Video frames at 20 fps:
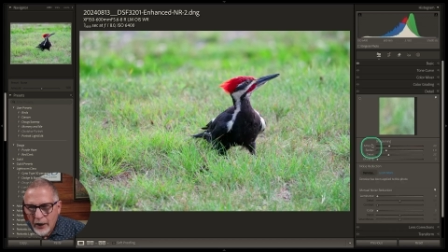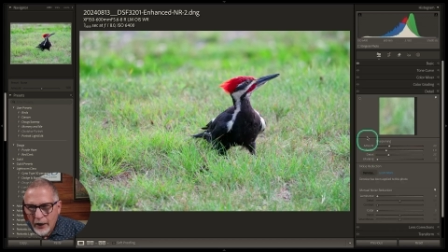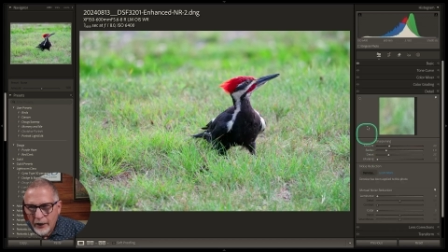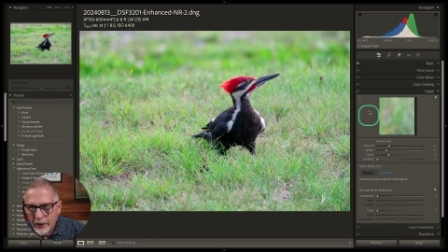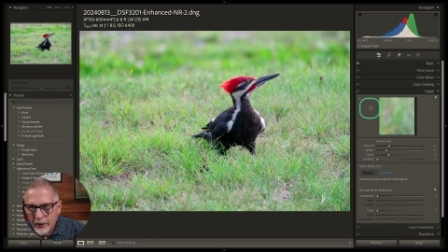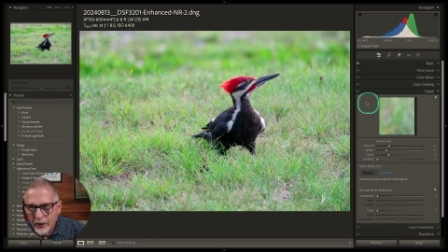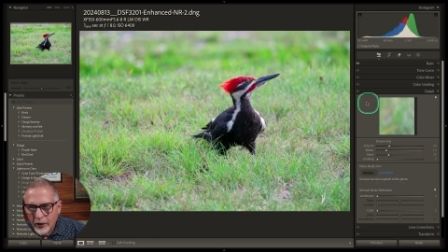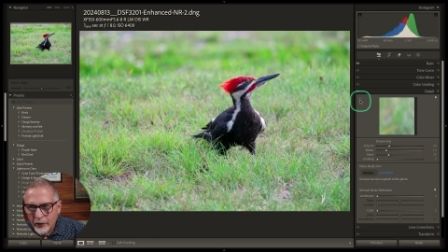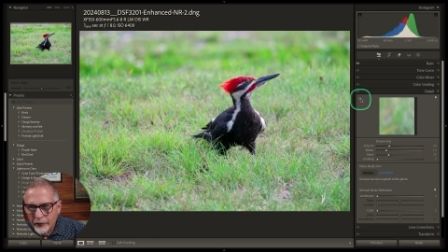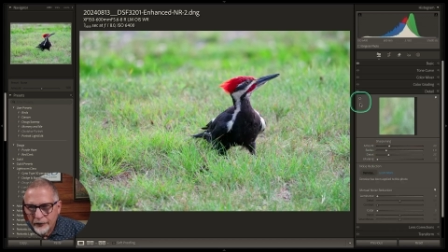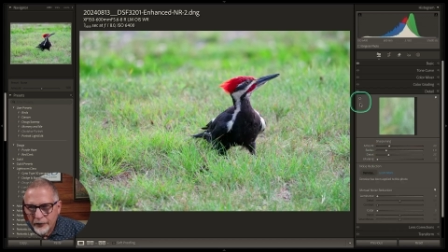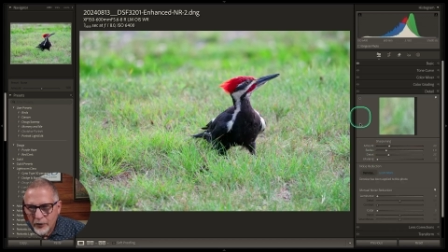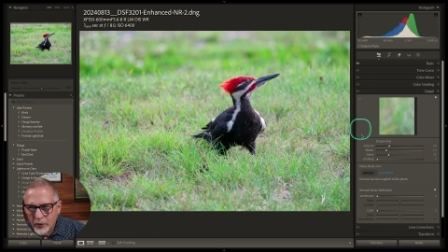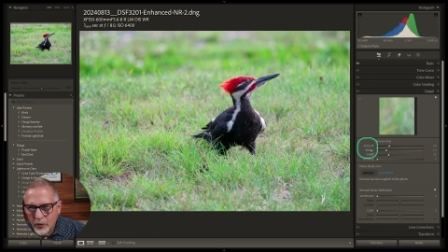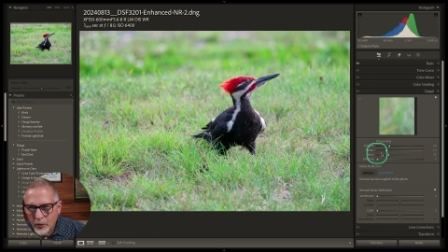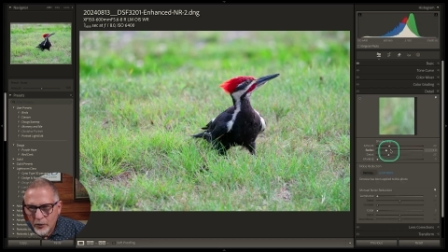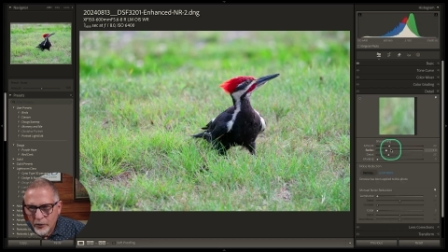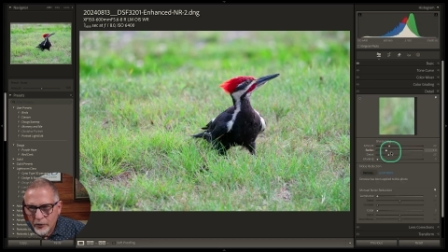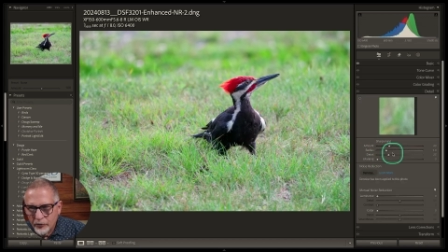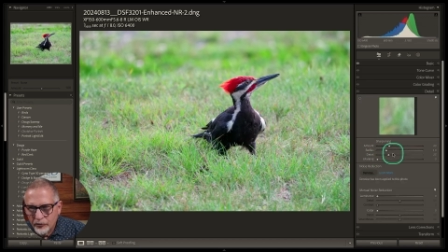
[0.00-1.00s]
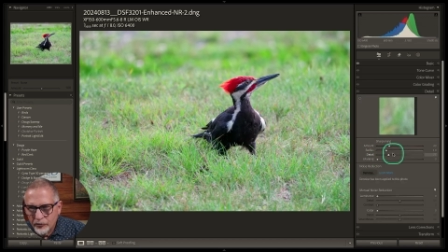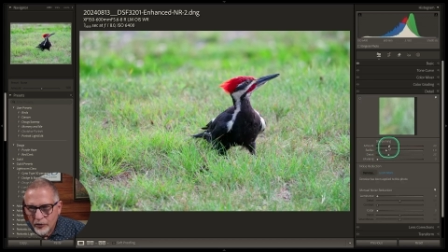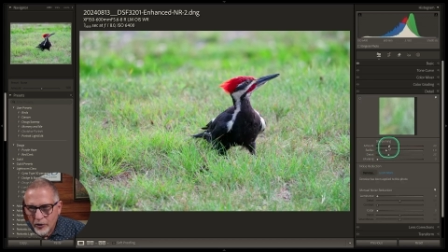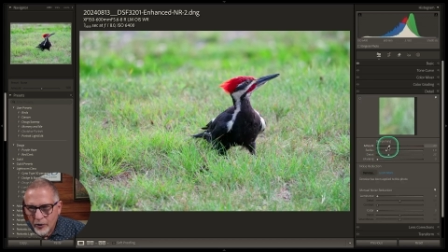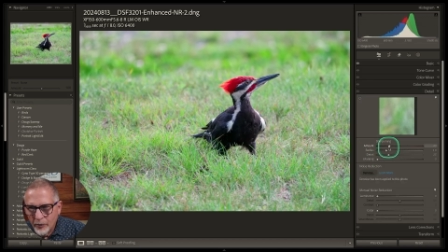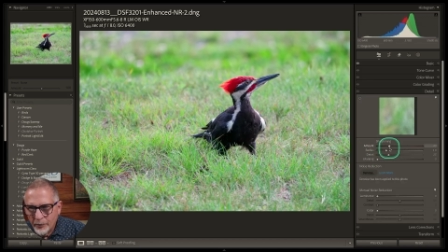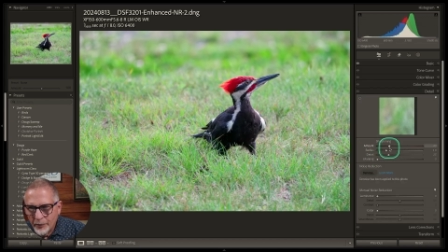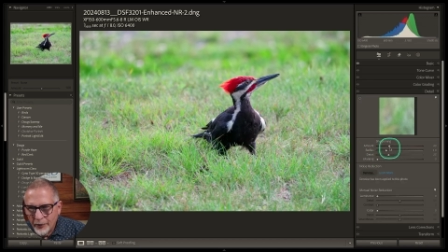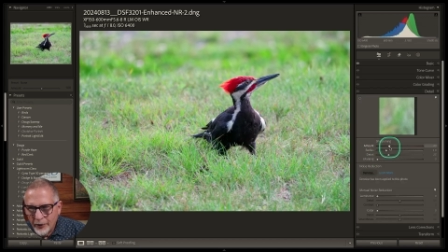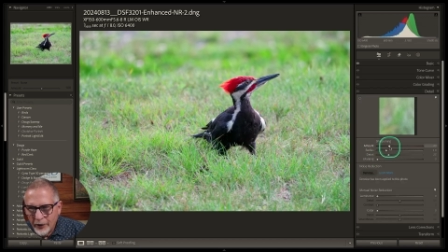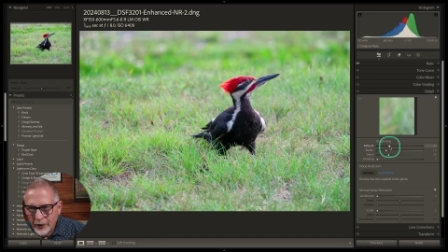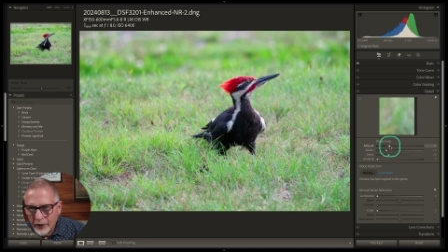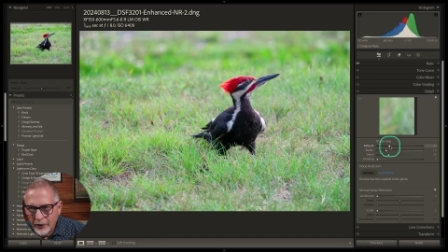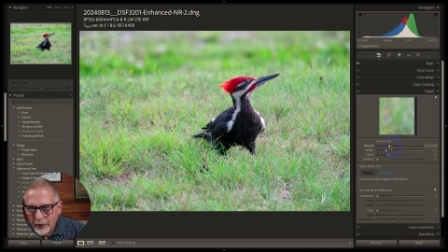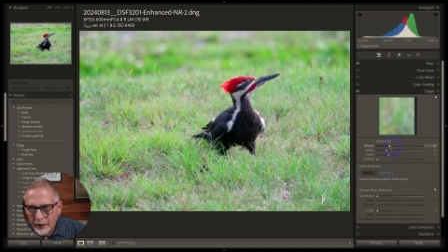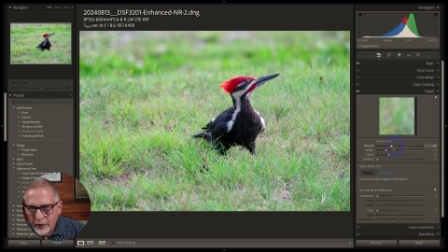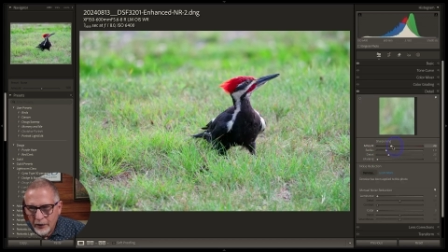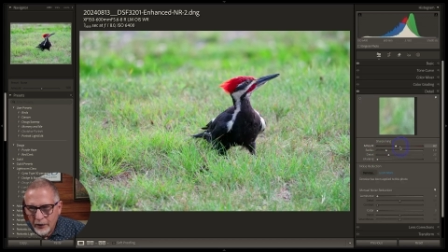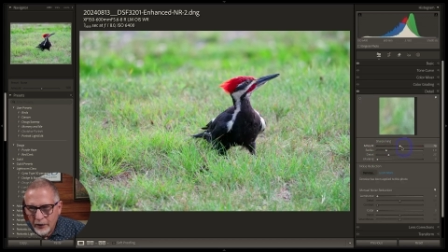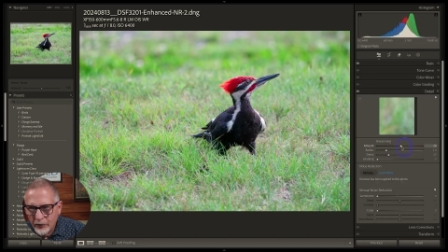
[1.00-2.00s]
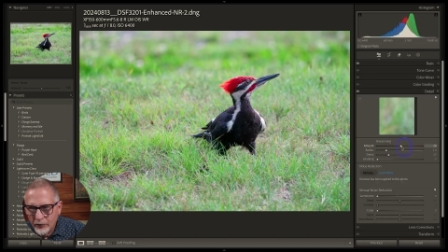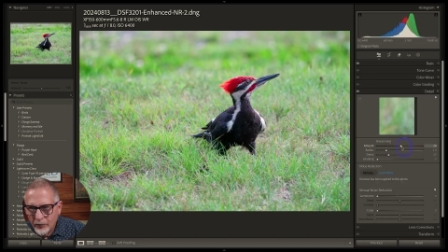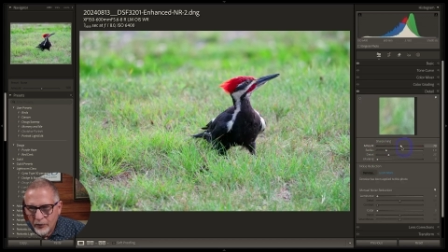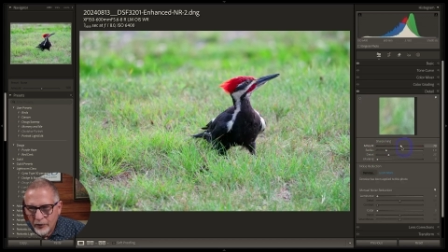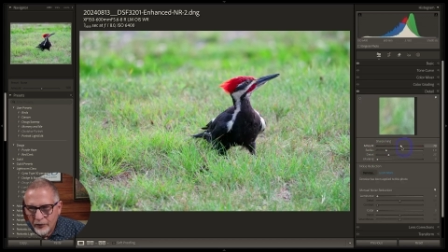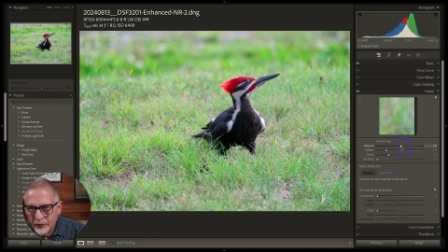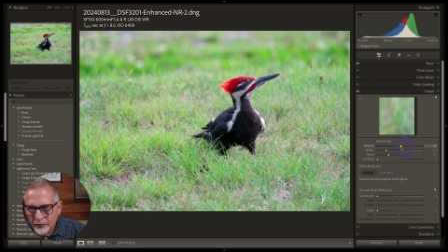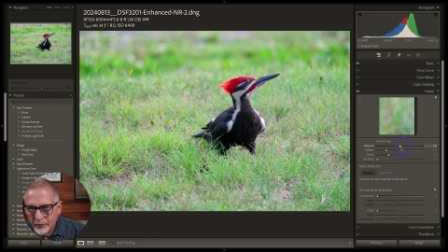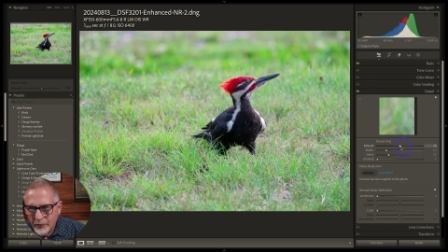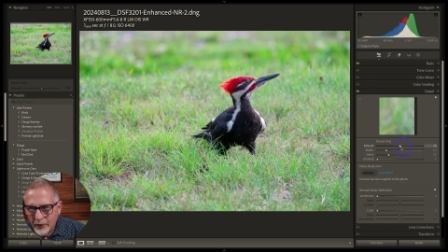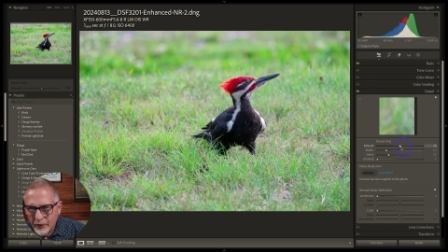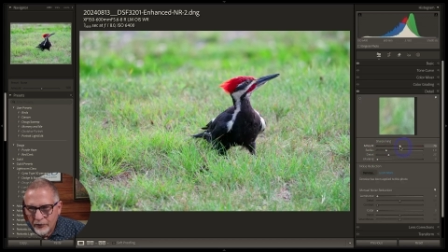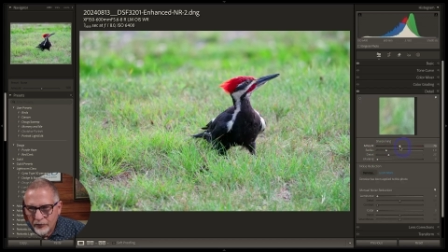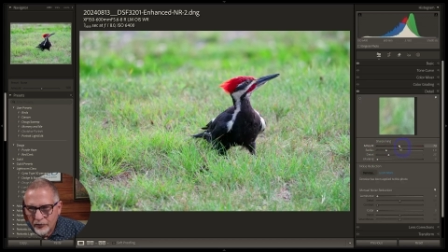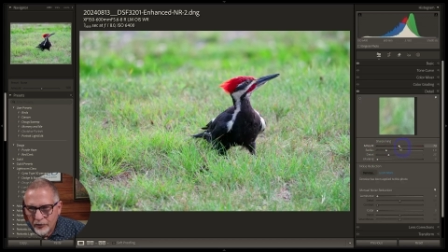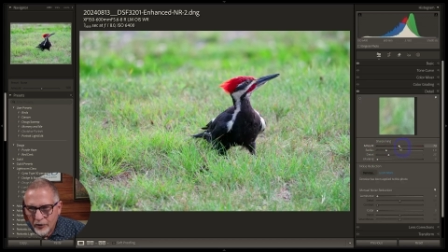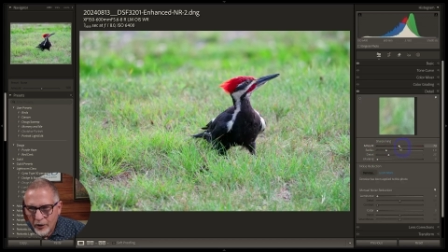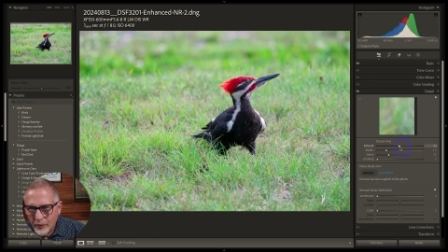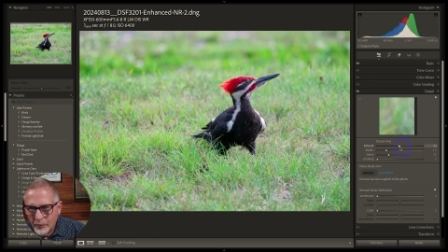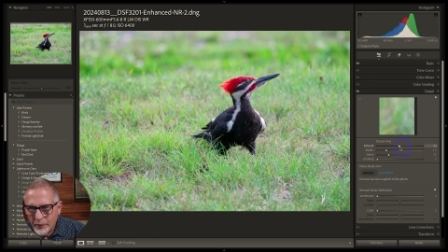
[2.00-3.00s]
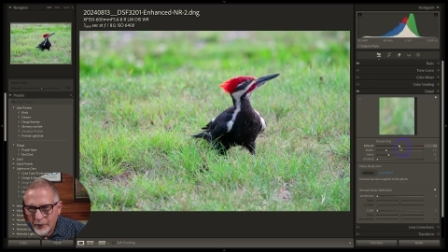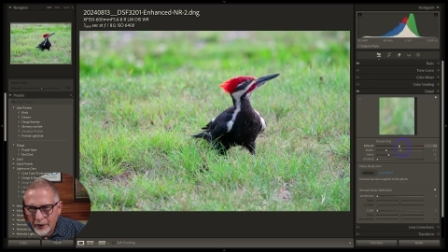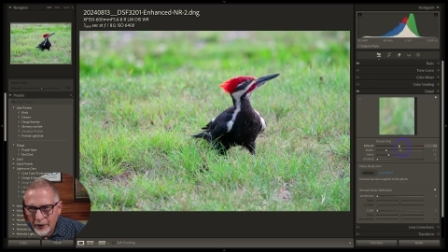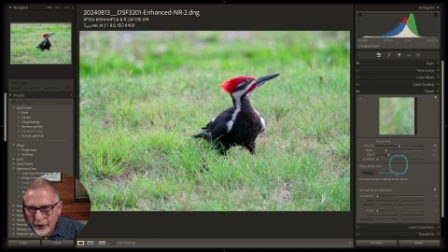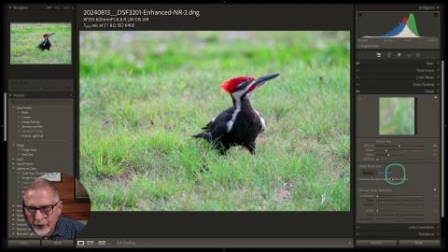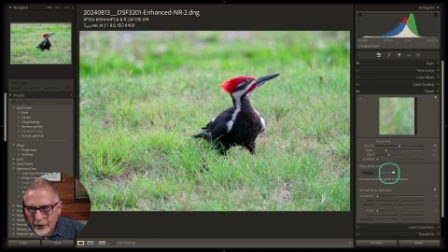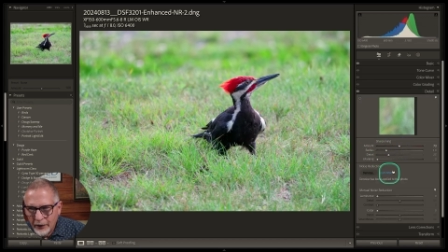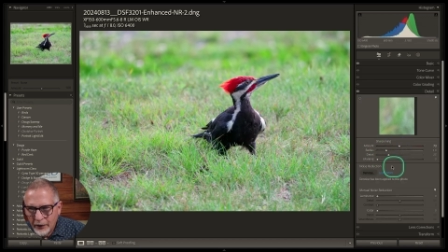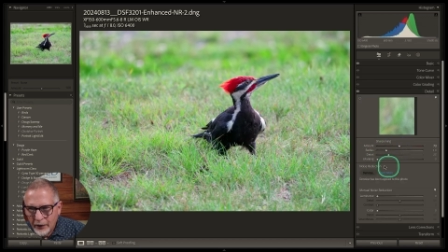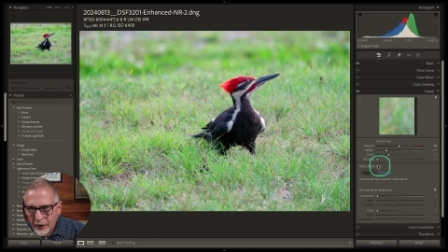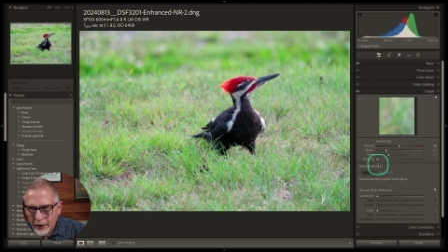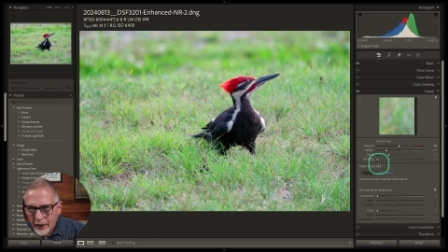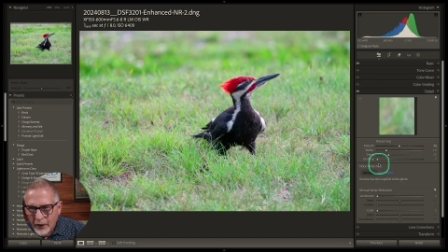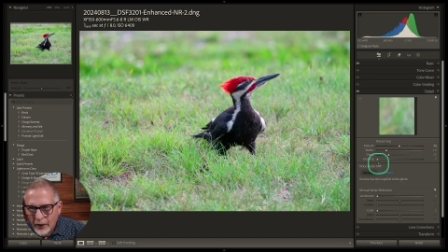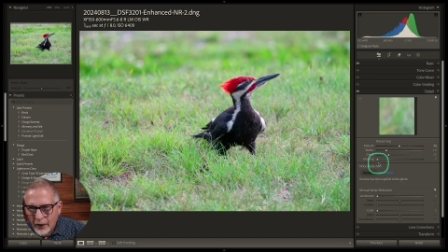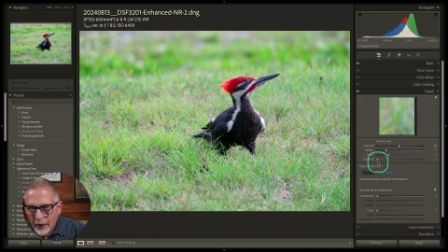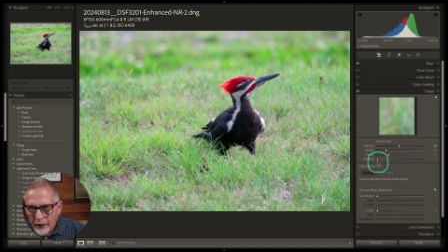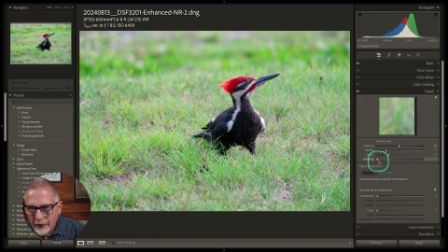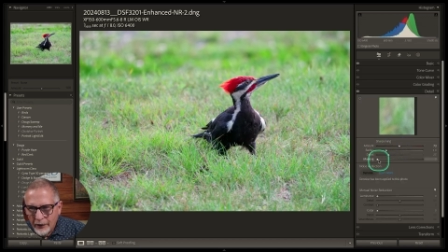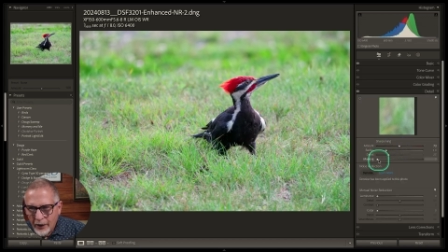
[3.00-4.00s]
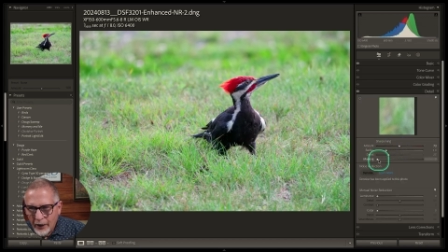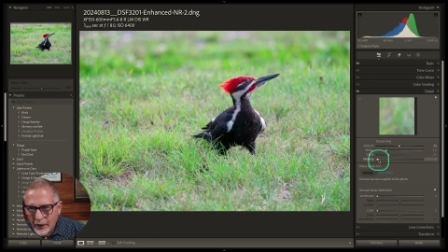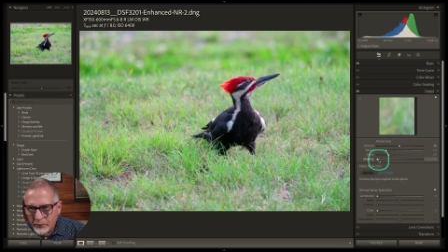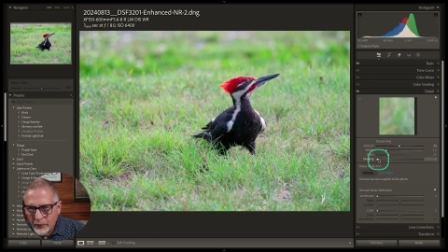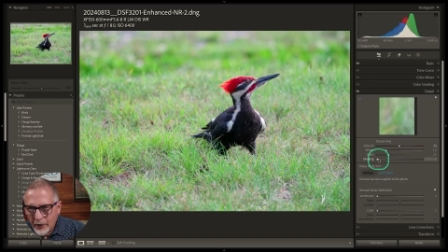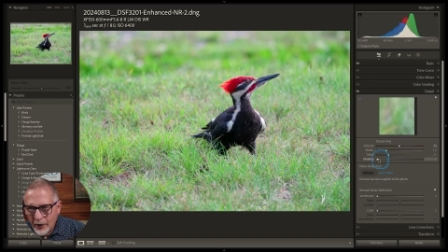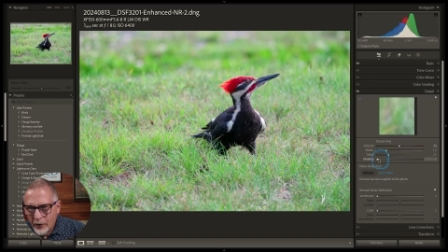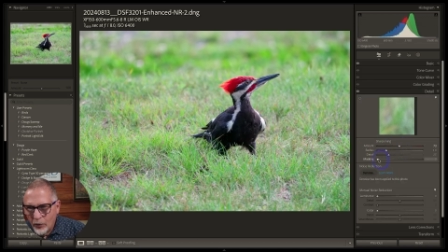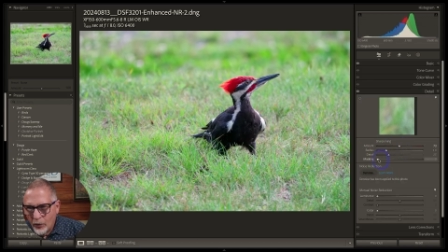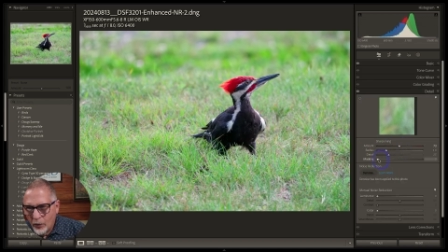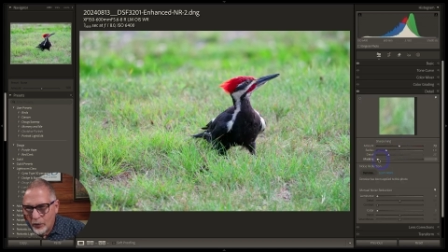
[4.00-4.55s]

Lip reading: I can also go to sharpening, increase my sharpening, and then by